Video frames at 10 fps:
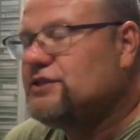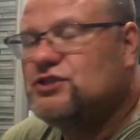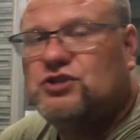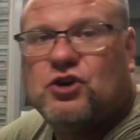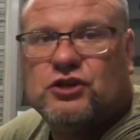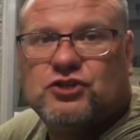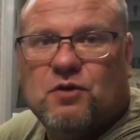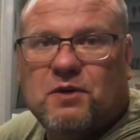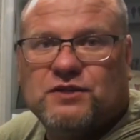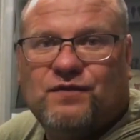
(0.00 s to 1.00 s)
It just cooks
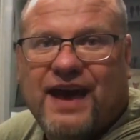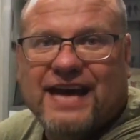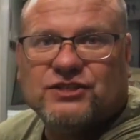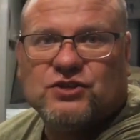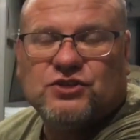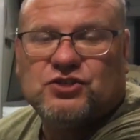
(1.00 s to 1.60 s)
so much faster.